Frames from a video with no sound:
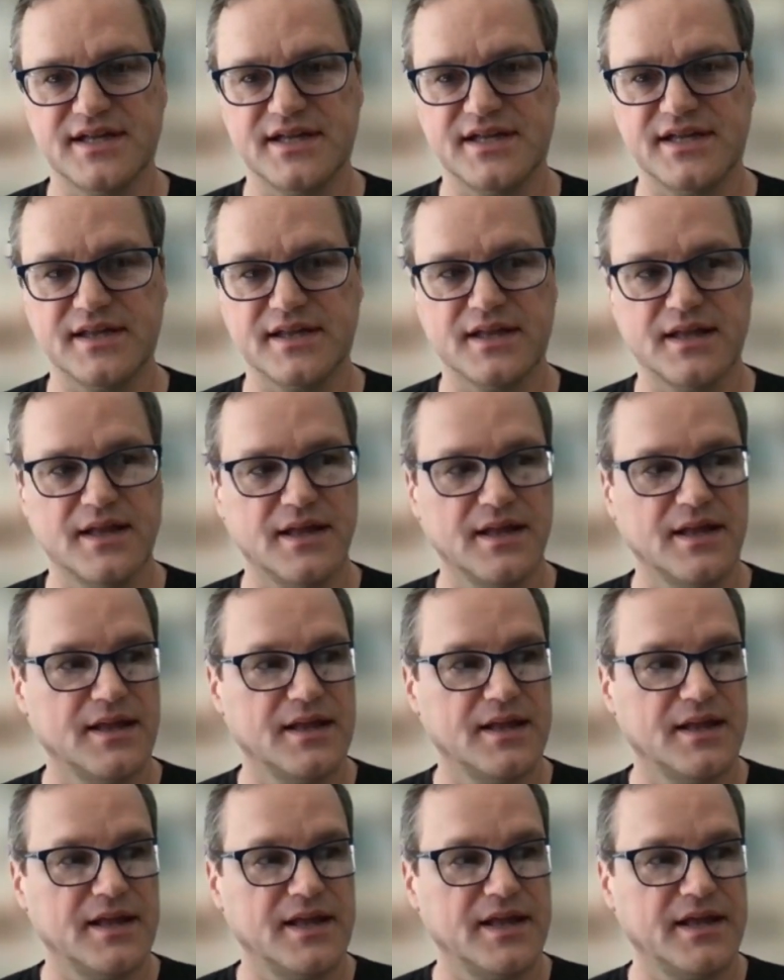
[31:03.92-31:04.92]
And
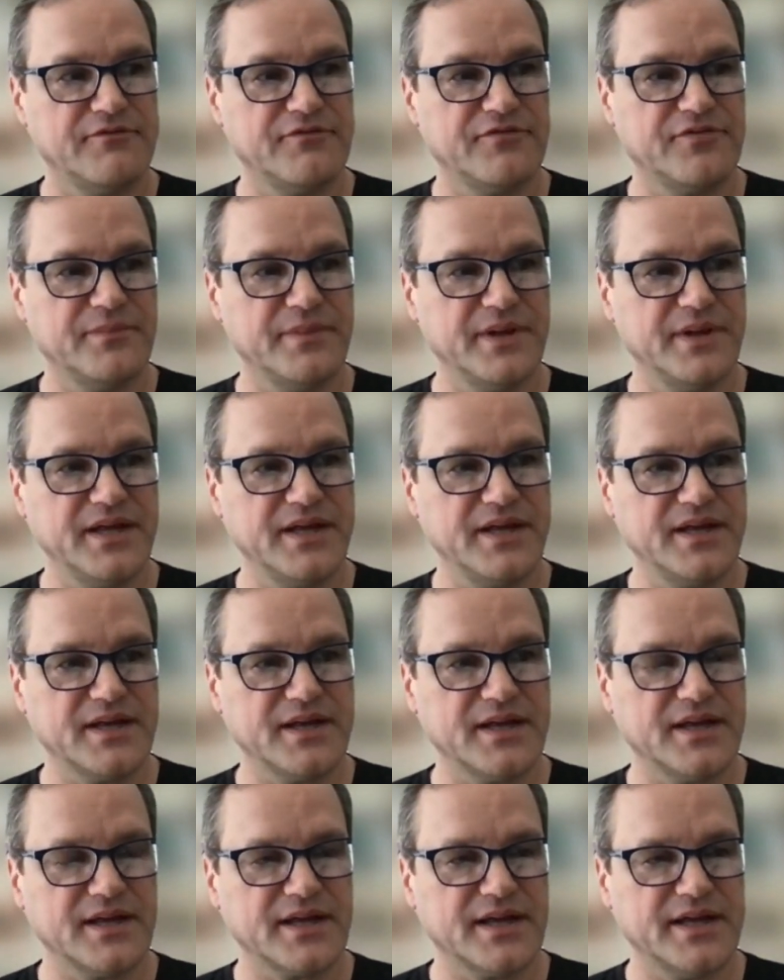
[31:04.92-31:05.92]
for me,
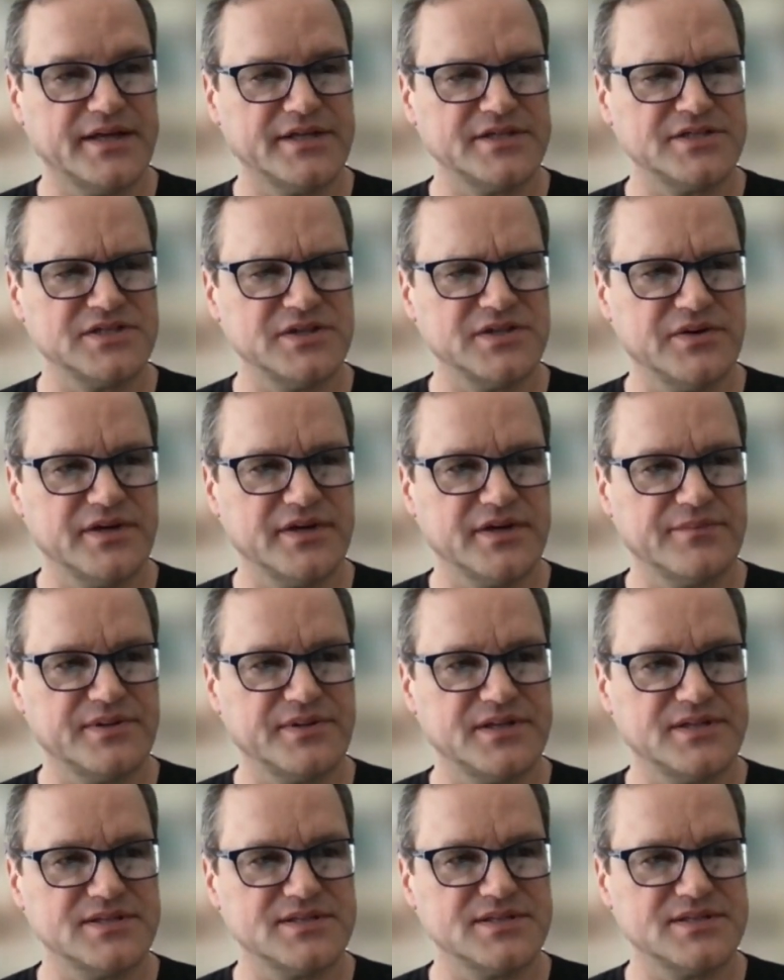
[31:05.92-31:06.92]
it kind of showed up
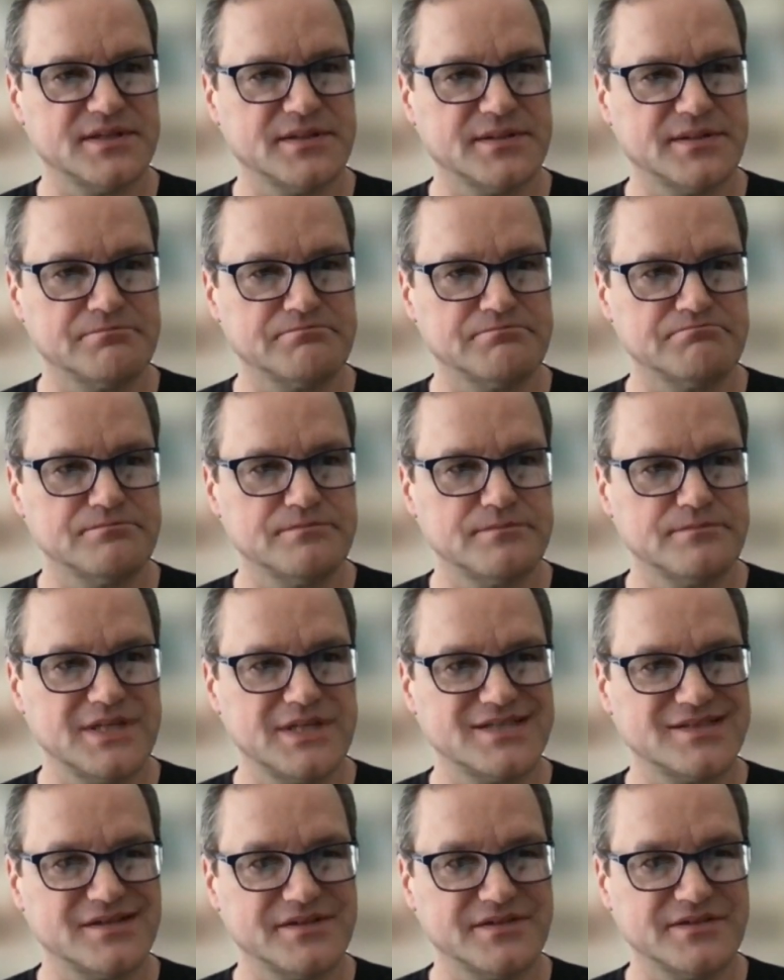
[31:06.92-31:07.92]
in some
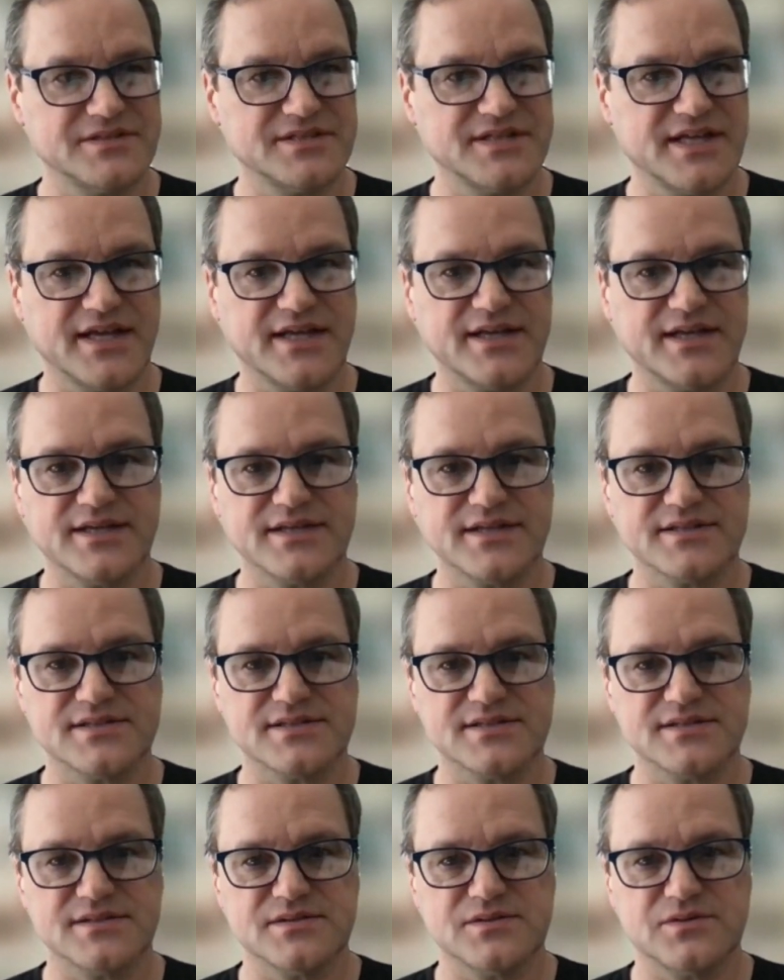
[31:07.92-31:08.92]

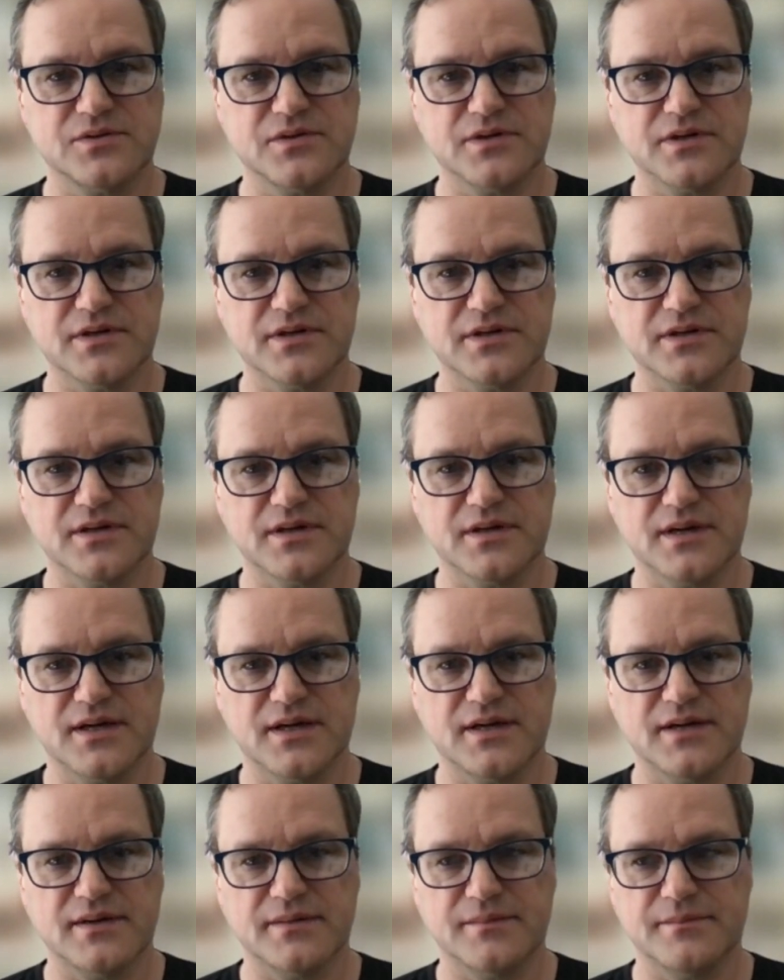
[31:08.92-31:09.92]
misunderstandings, or
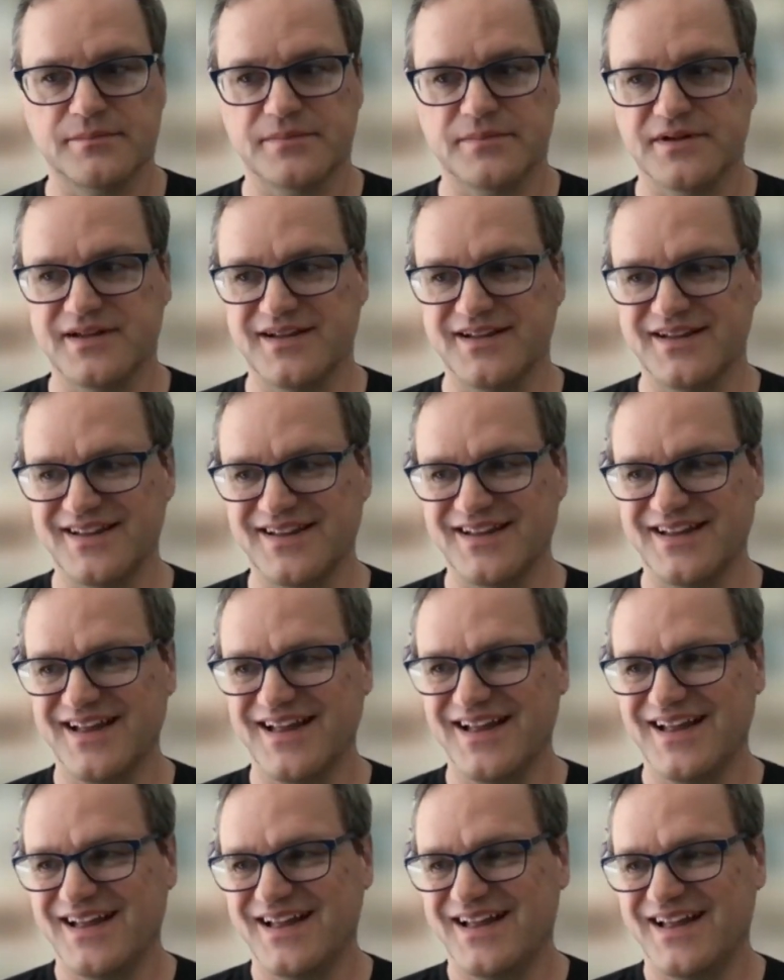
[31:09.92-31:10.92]

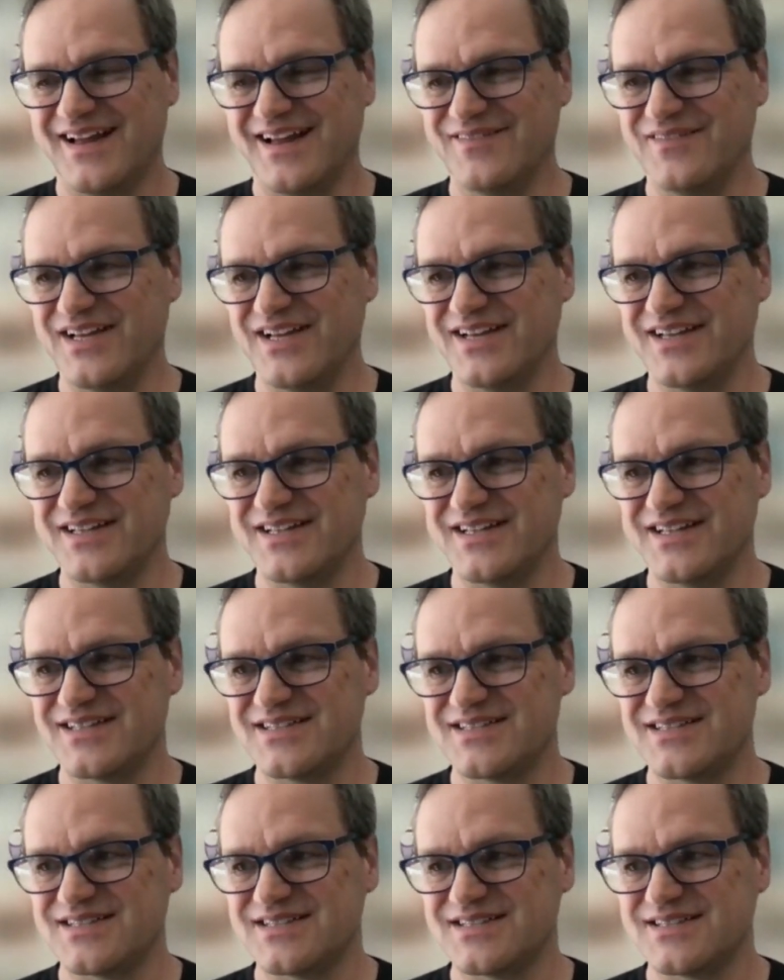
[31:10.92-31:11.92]
I mean,
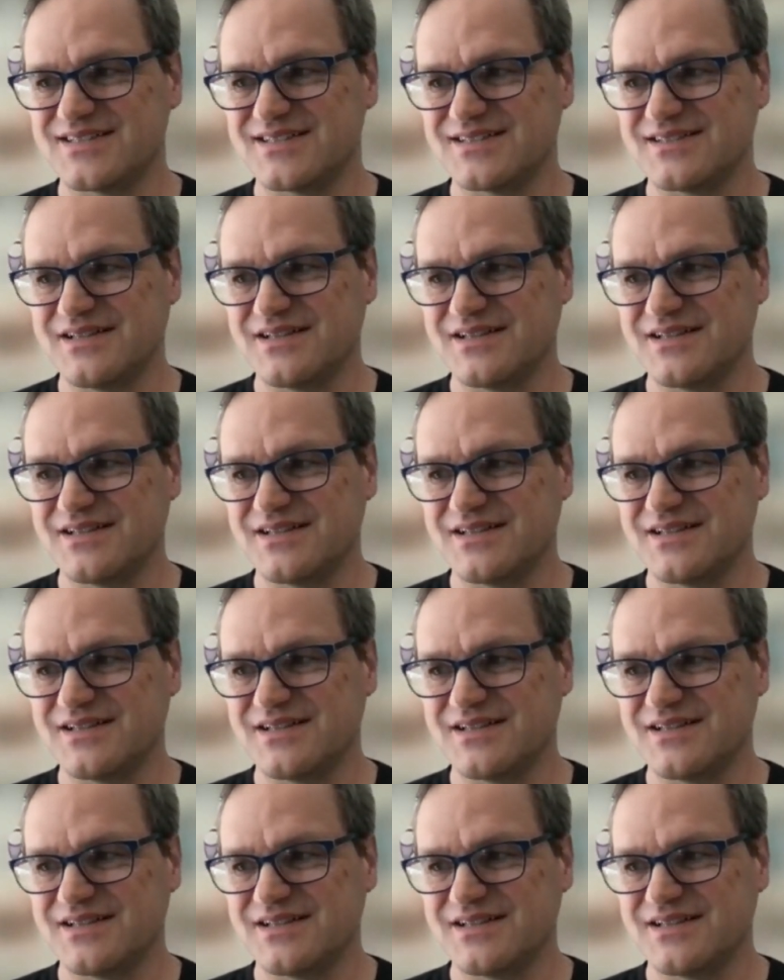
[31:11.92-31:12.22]
it's